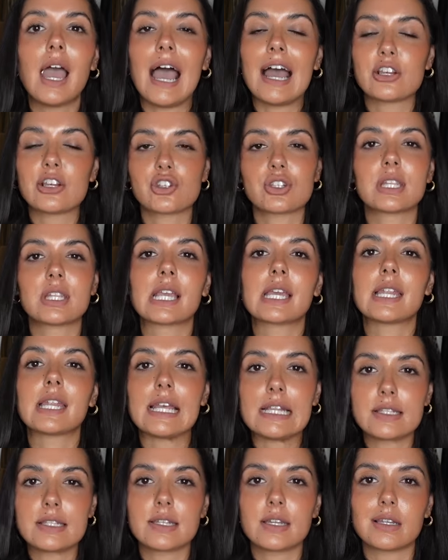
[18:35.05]
I just think it
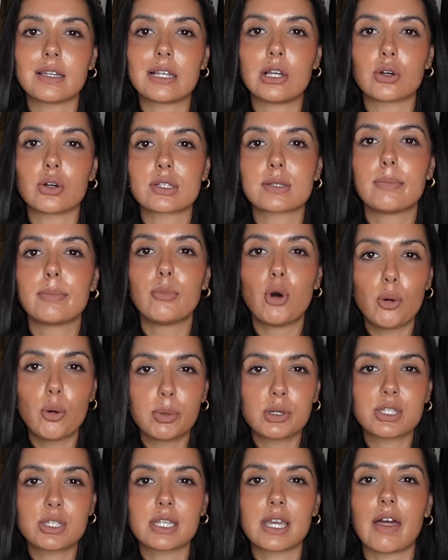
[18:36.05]
instantly looks more
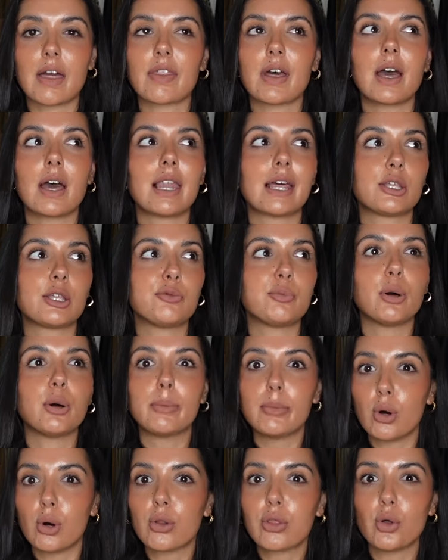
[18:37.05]
put together. Like, you put
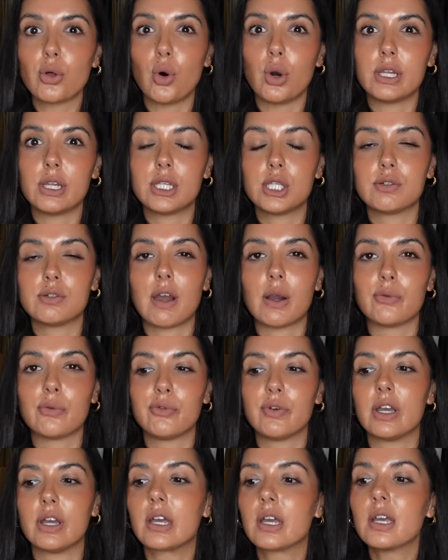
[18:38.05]
more thought into your
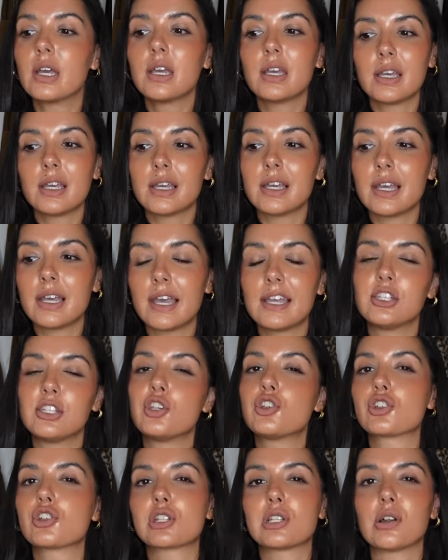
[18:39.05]
outfit and you
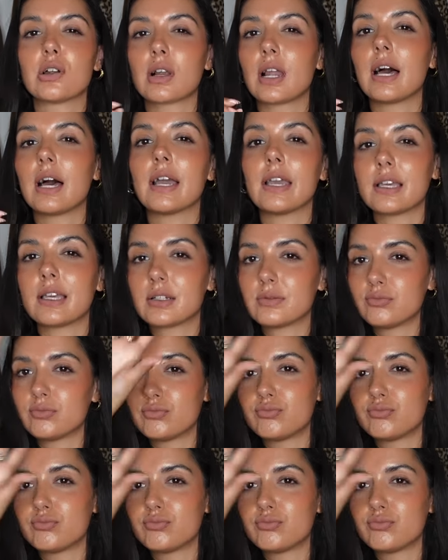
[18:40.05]
just look like